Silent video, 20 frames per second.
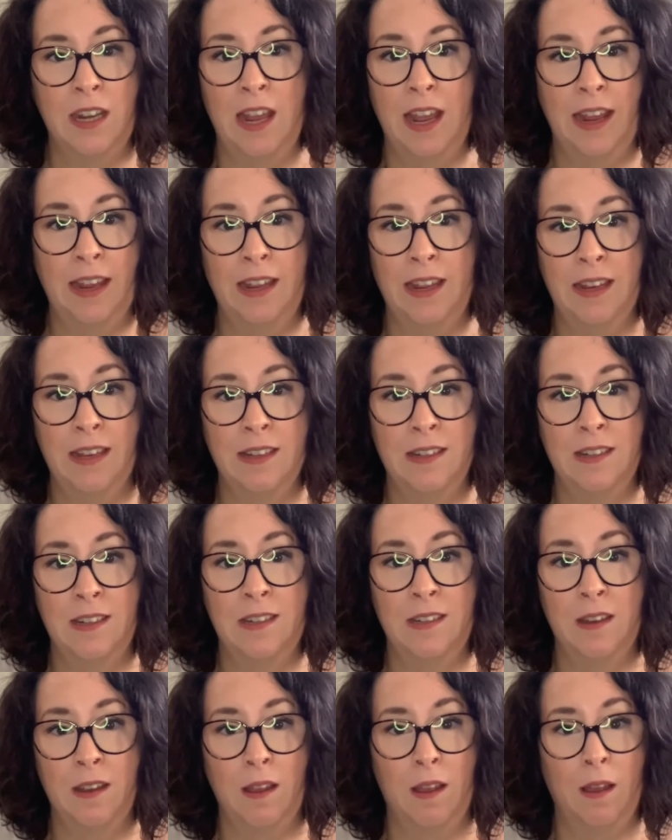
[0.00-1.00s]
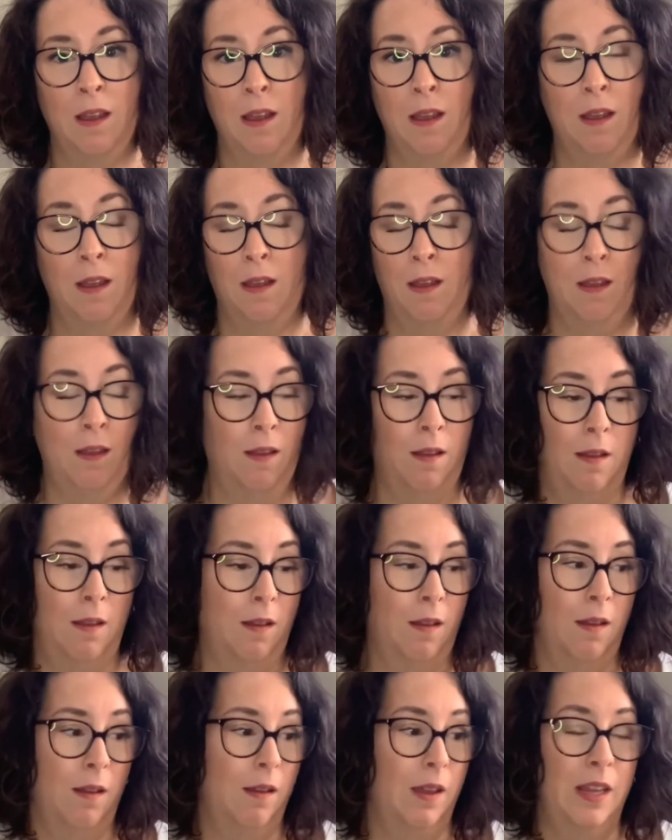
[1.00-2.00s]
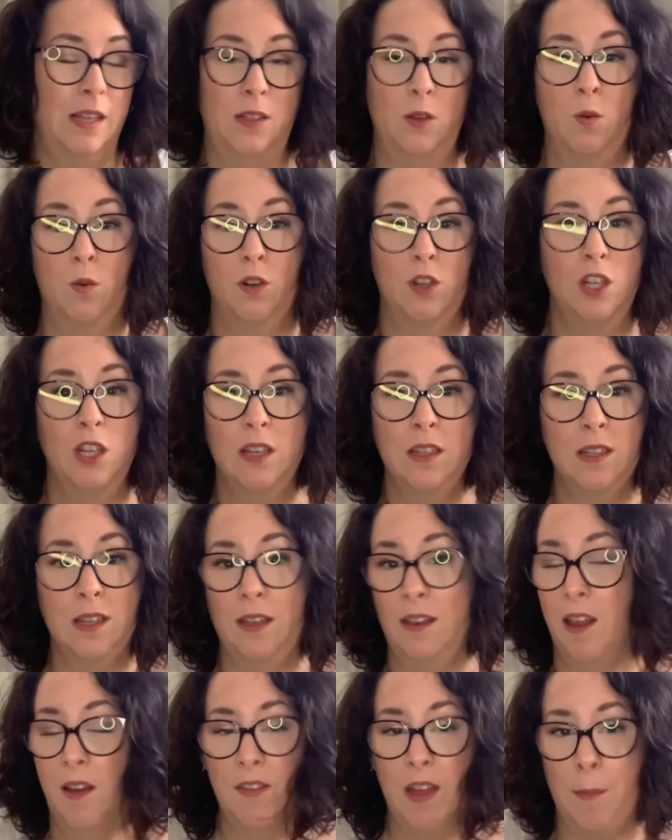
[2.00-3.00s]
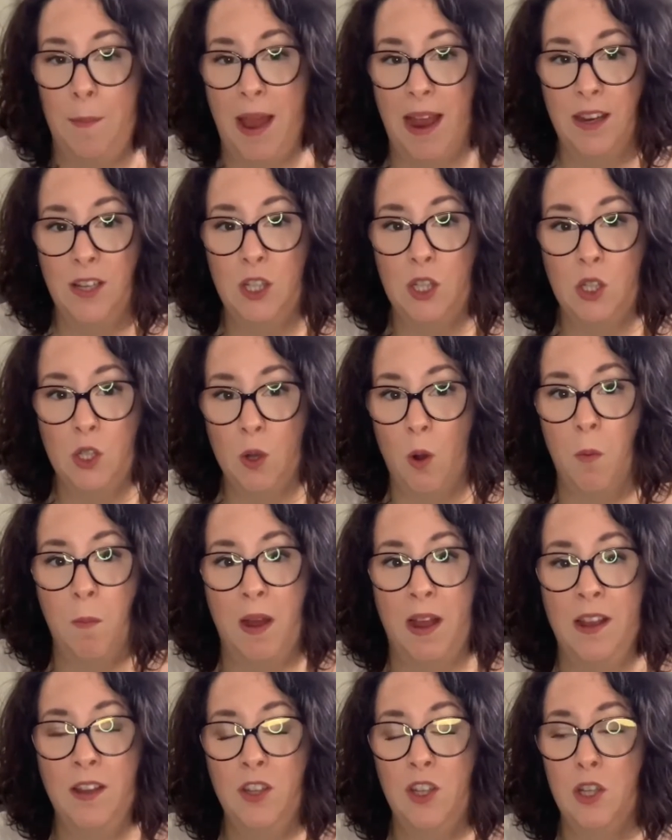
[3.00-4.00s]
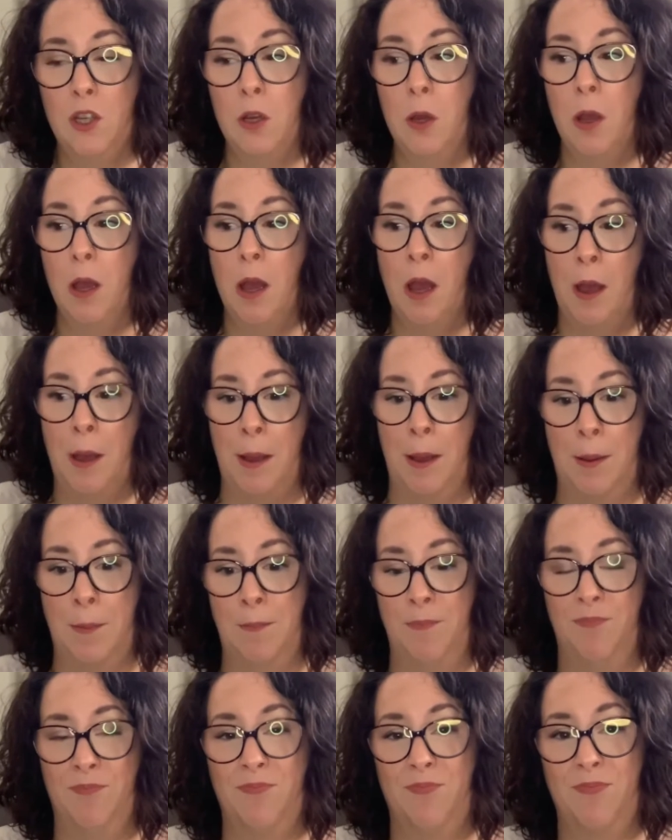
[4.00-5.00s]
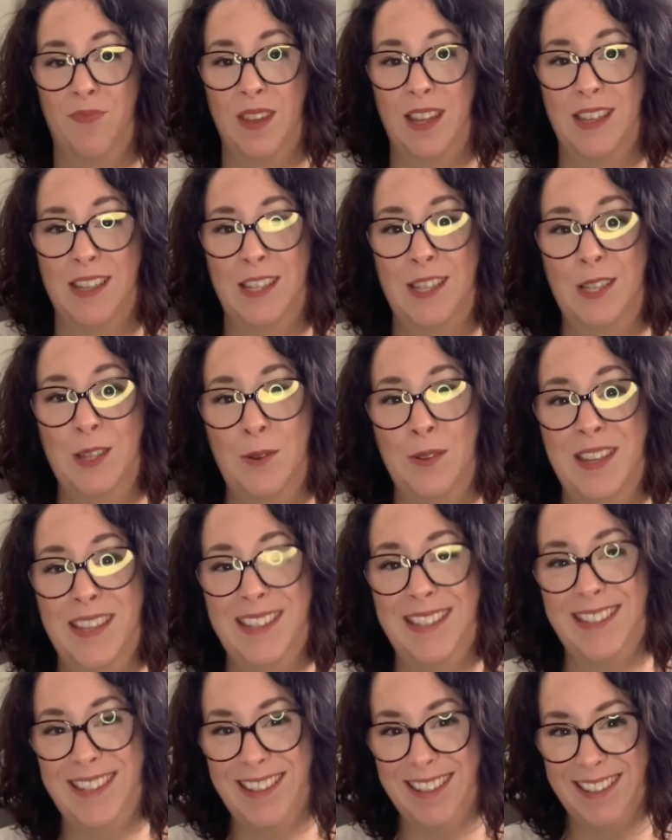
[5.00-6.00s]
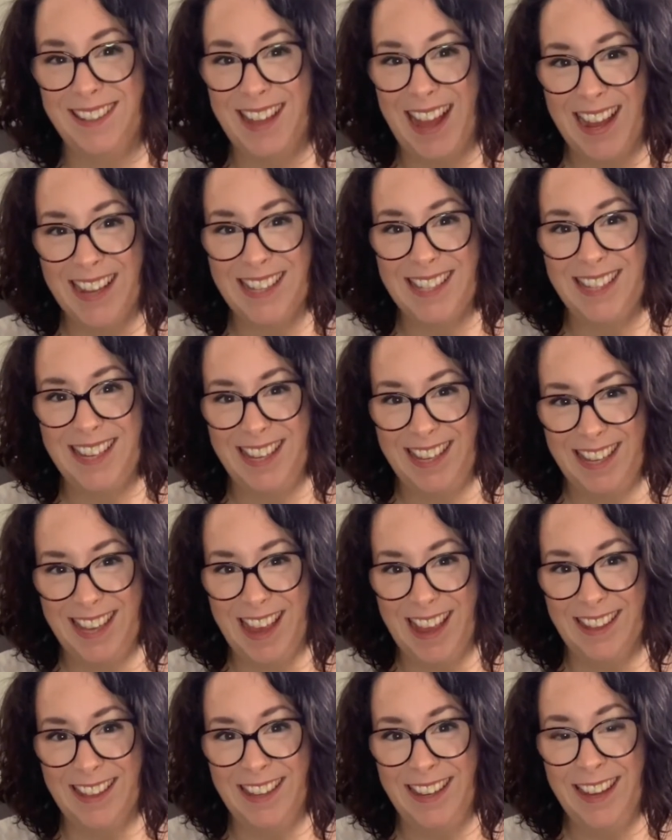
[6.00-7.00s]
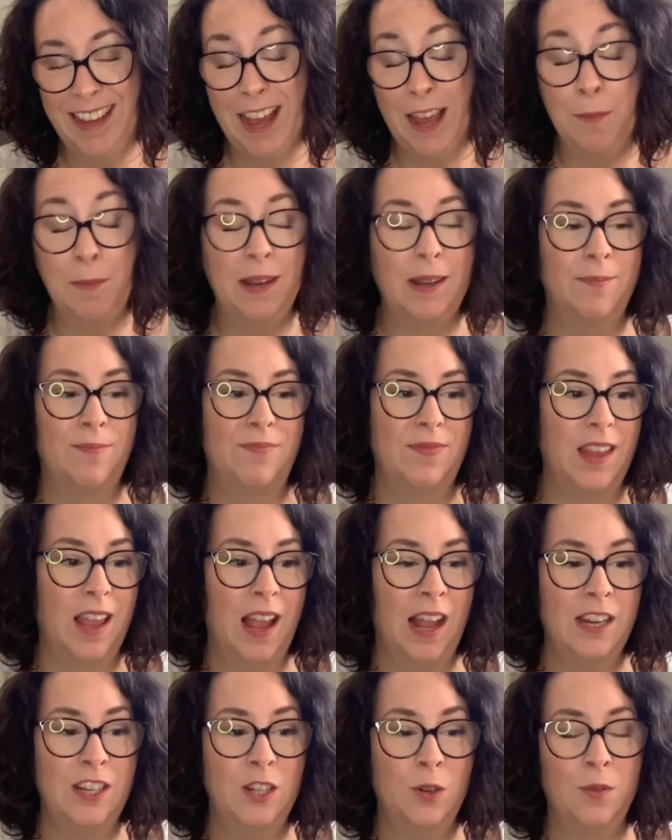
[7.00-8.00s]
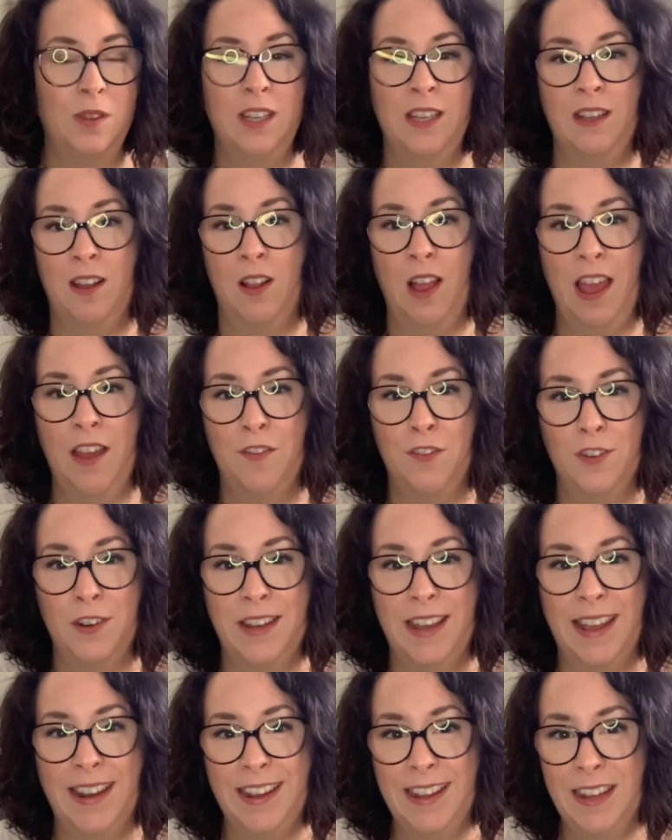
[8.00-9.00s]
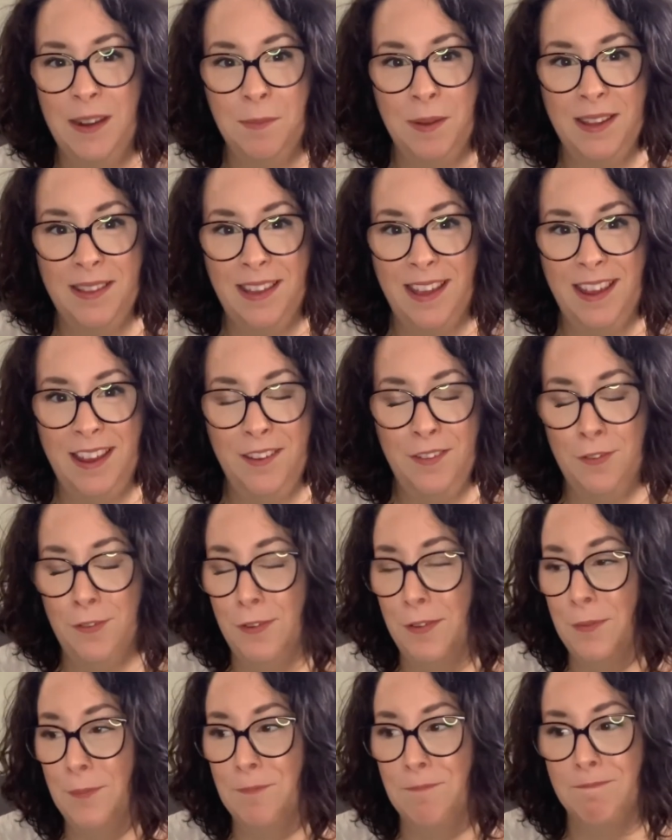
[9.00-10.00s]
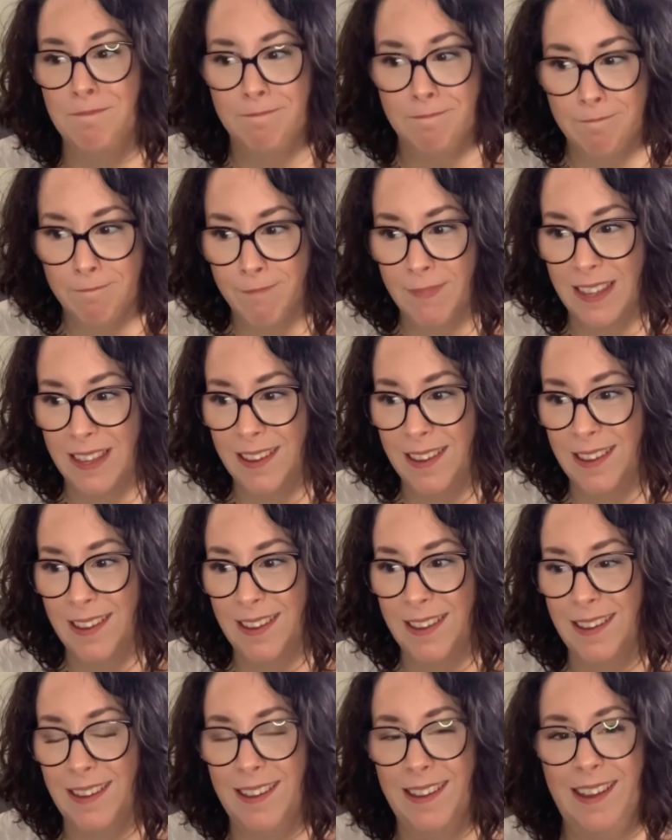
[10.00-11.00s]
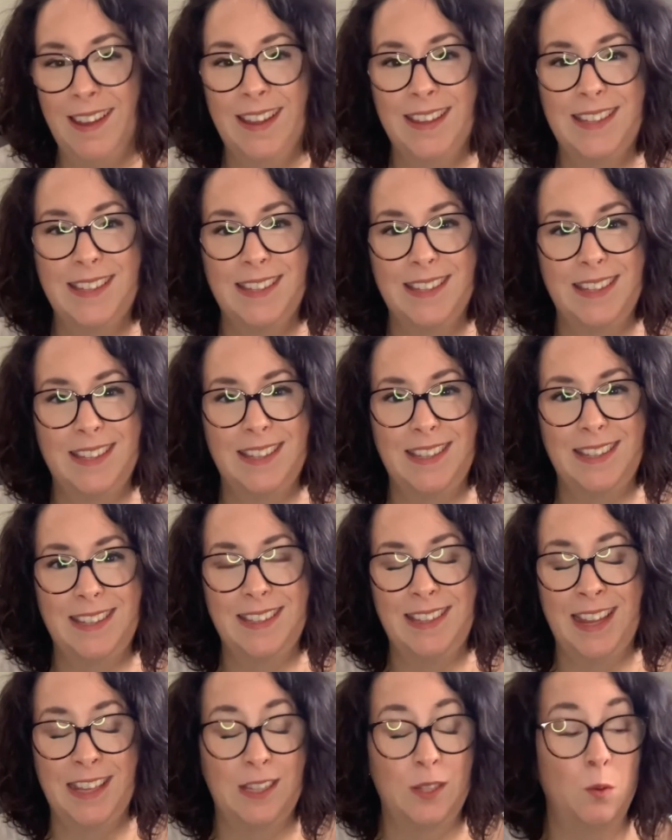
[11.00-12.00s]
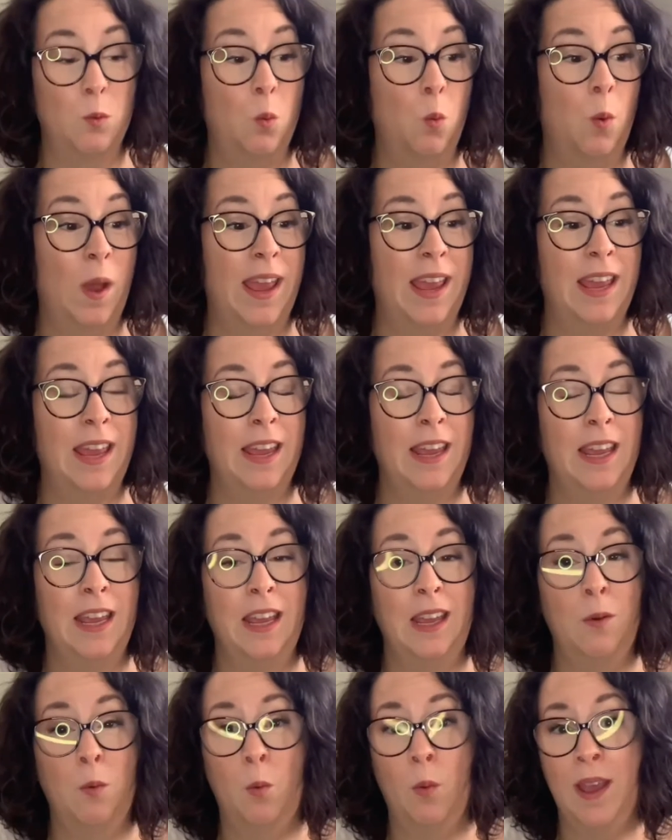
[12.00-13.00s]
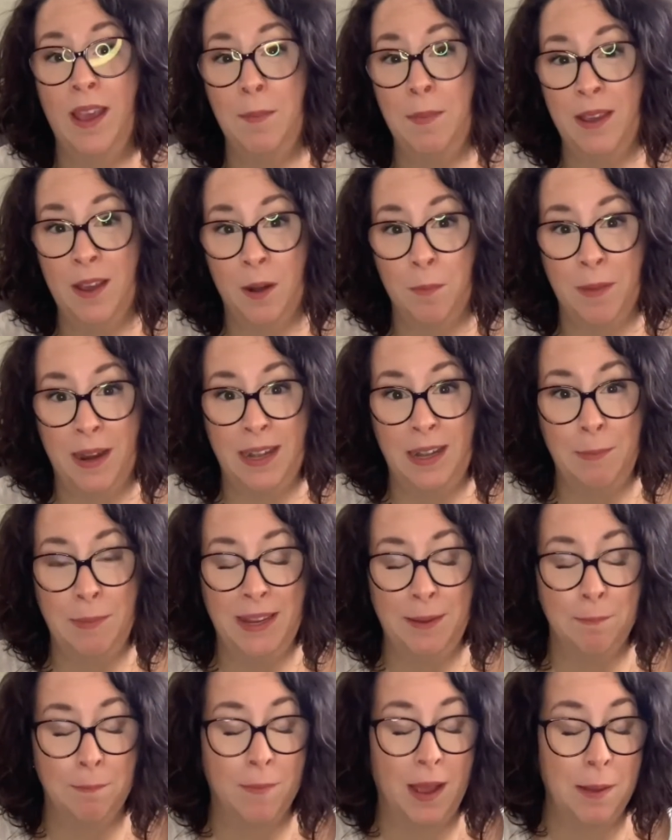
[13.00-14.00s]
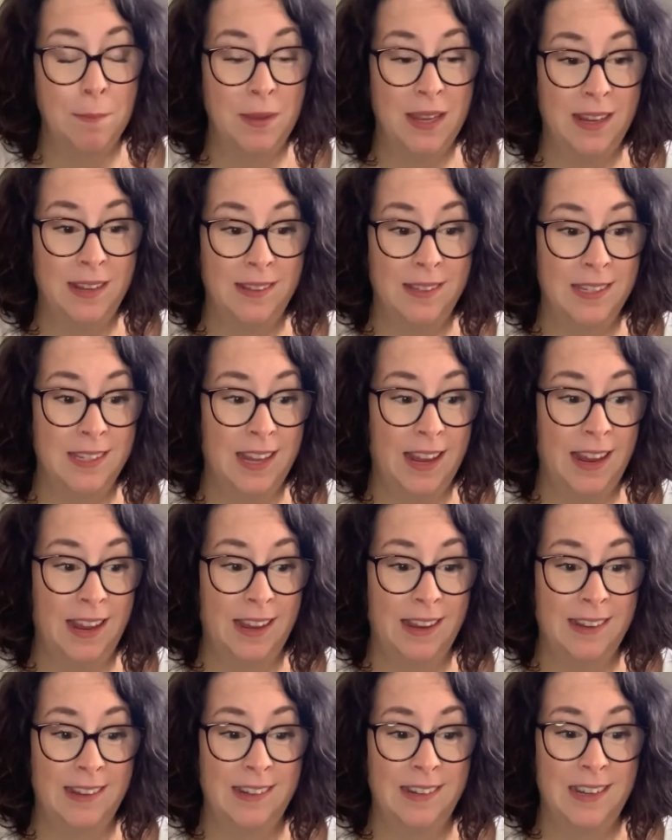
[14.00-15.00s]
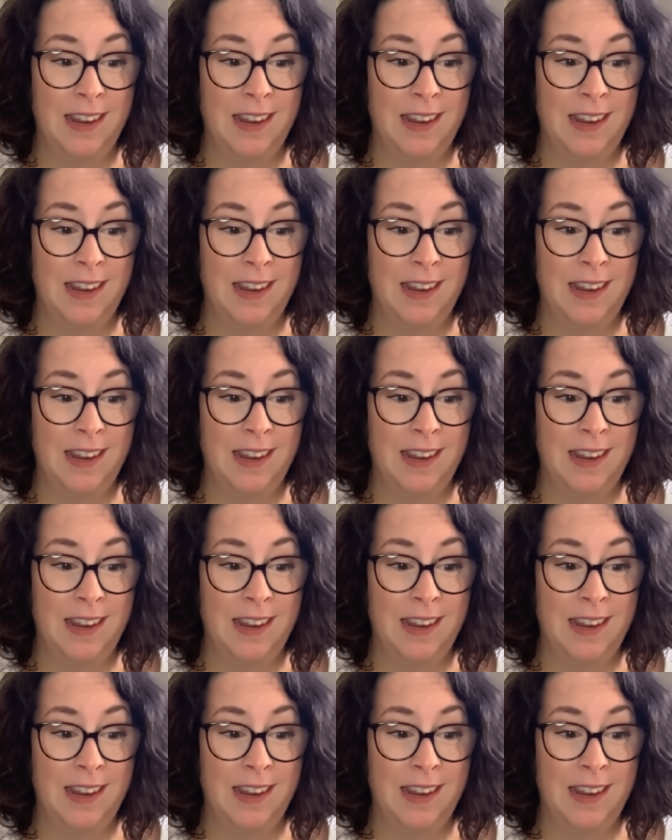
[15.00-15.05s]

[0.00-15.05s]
and it's gorgeous. I love that bag so much. Um, so this classic Kelly, I mean, I don't think I'll ever get it in my life. It's that's way, way beyond my, my means and